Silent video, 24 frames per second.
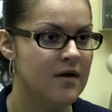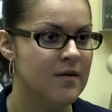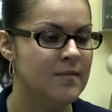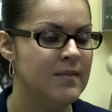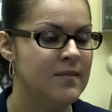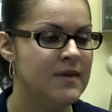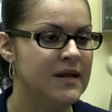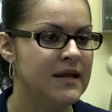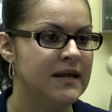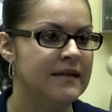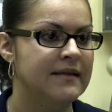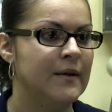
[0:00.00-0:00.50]

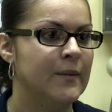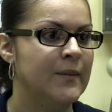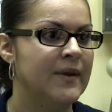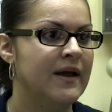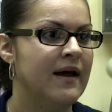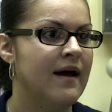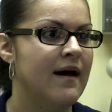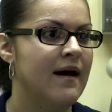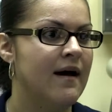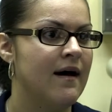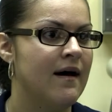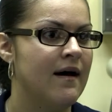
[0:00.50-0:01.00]
meaning that we
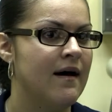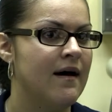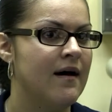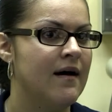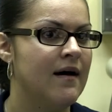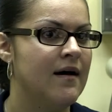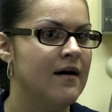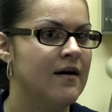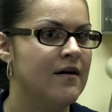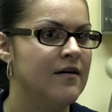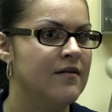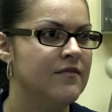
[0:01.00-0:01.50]

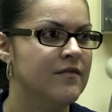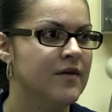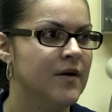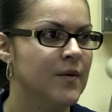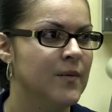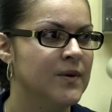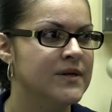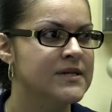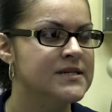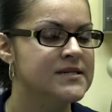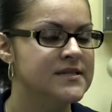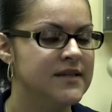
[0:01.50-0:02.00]
have, I
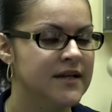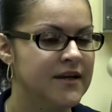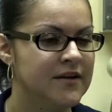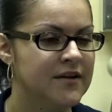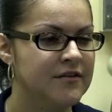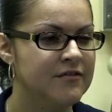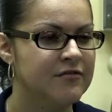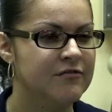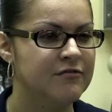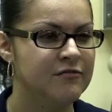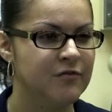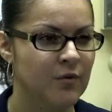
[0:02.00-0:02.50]
want to say,
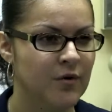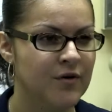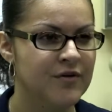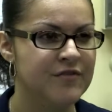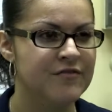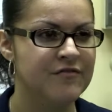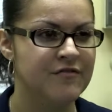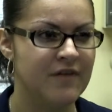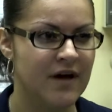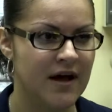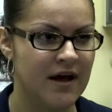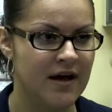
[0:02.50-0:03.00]
four or
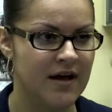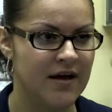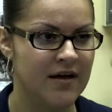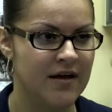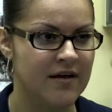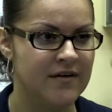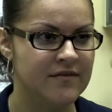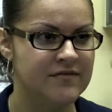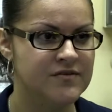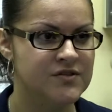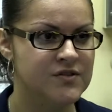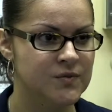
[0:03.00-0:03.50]

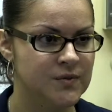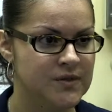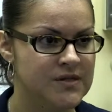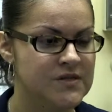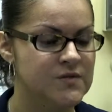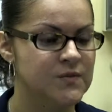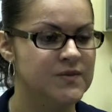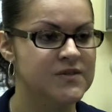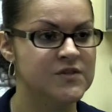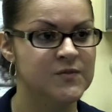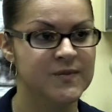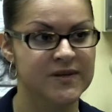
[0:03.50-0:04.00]
five
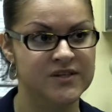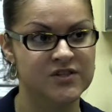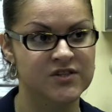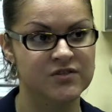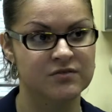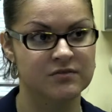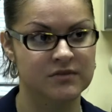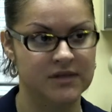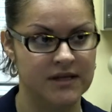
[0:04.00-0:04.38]
students with special